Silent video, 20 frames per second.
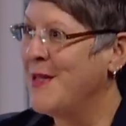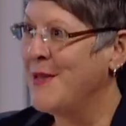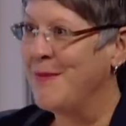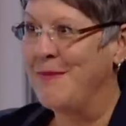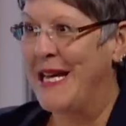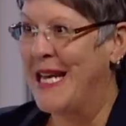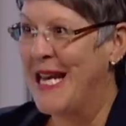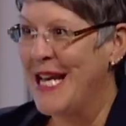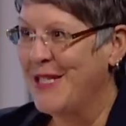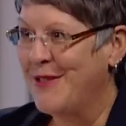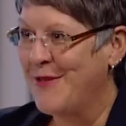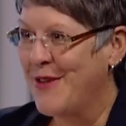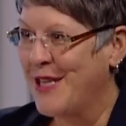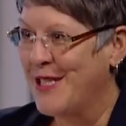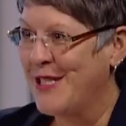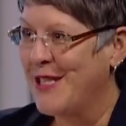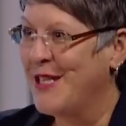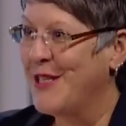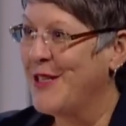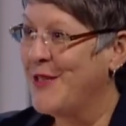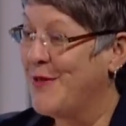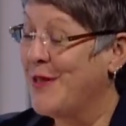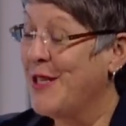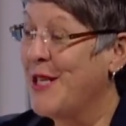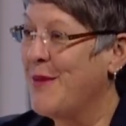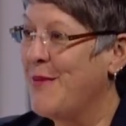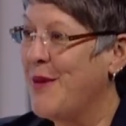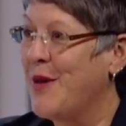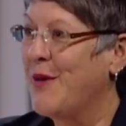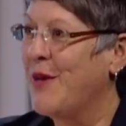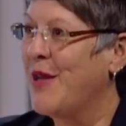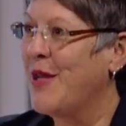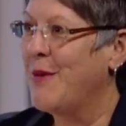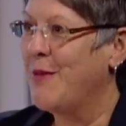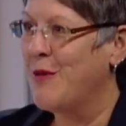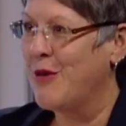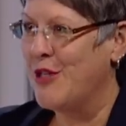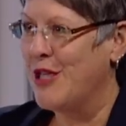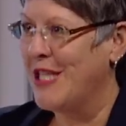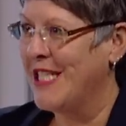My last question is really about
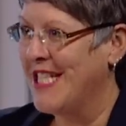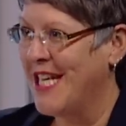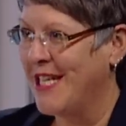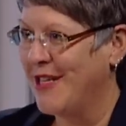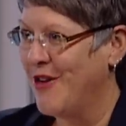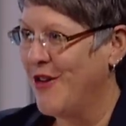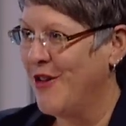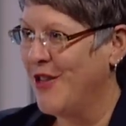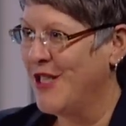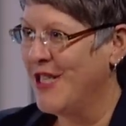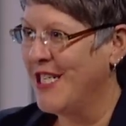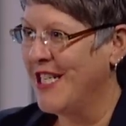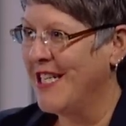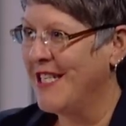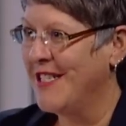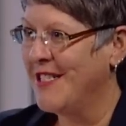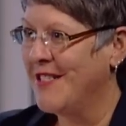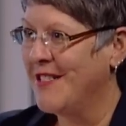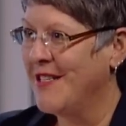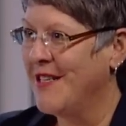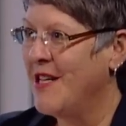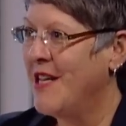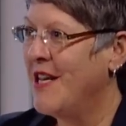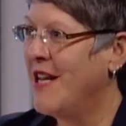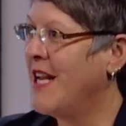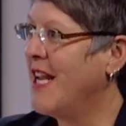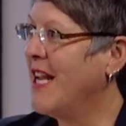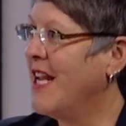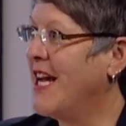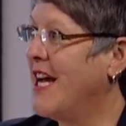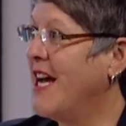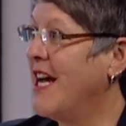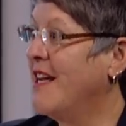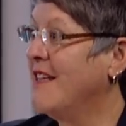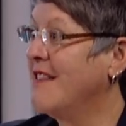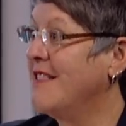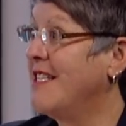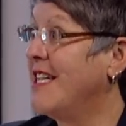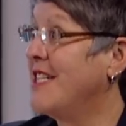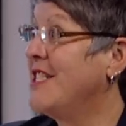emerging technologies.
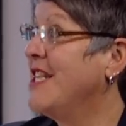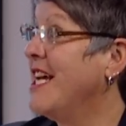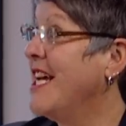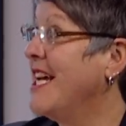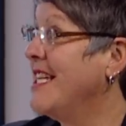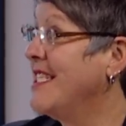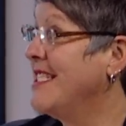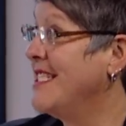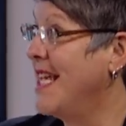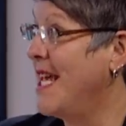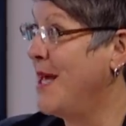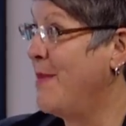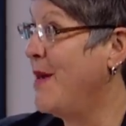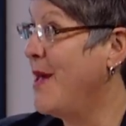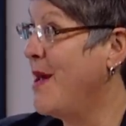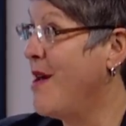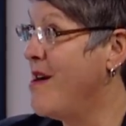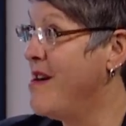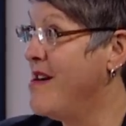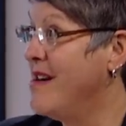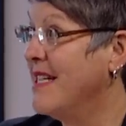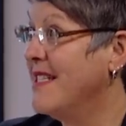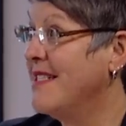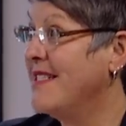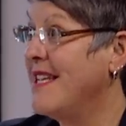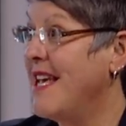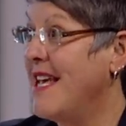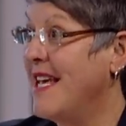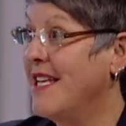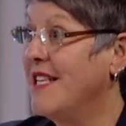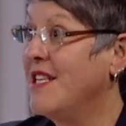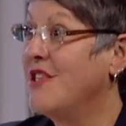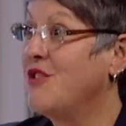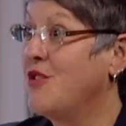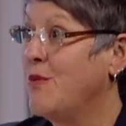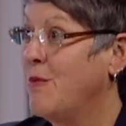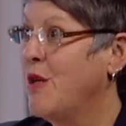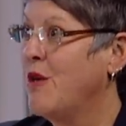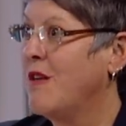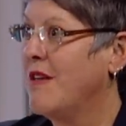Such as APIs and
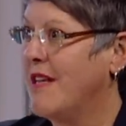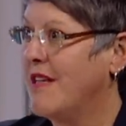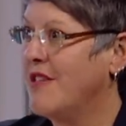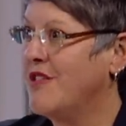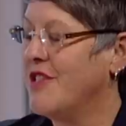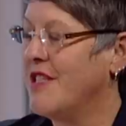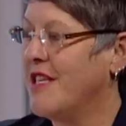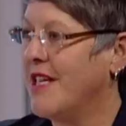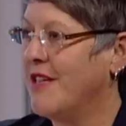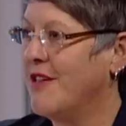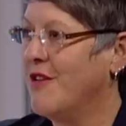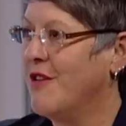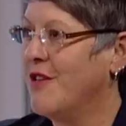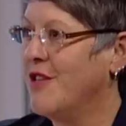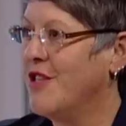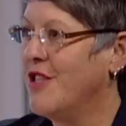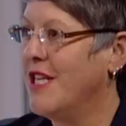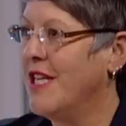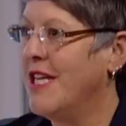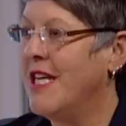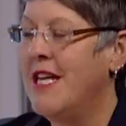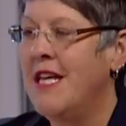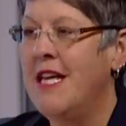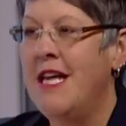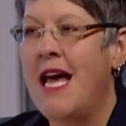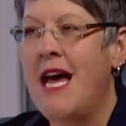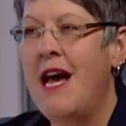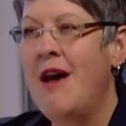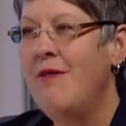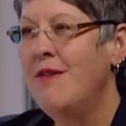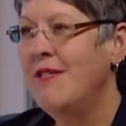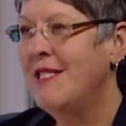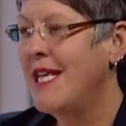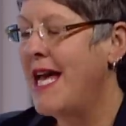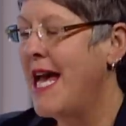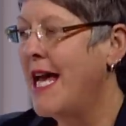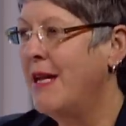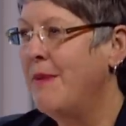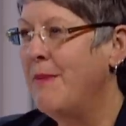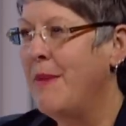distributed ledger technology. How is
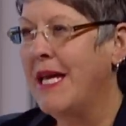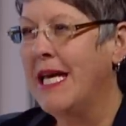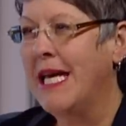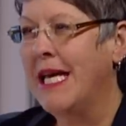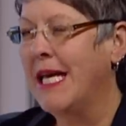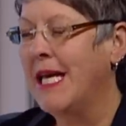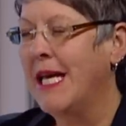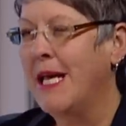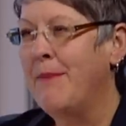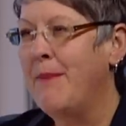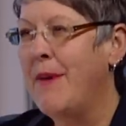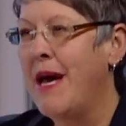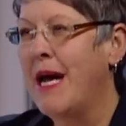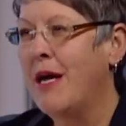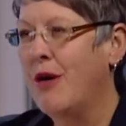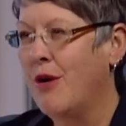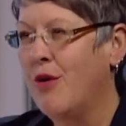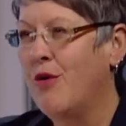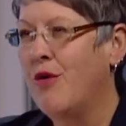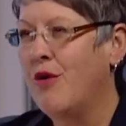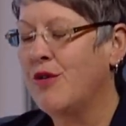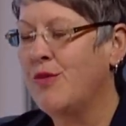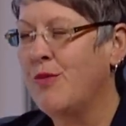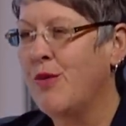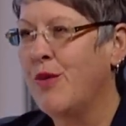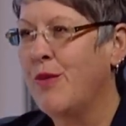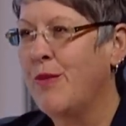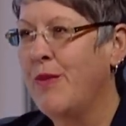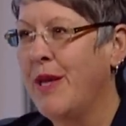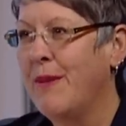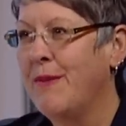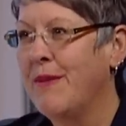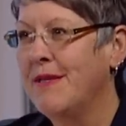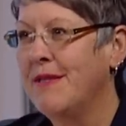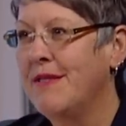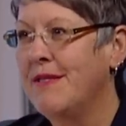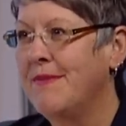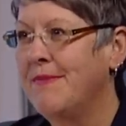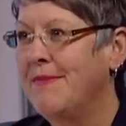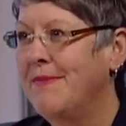that making an impact on cross-border
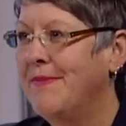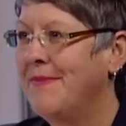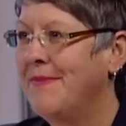payments?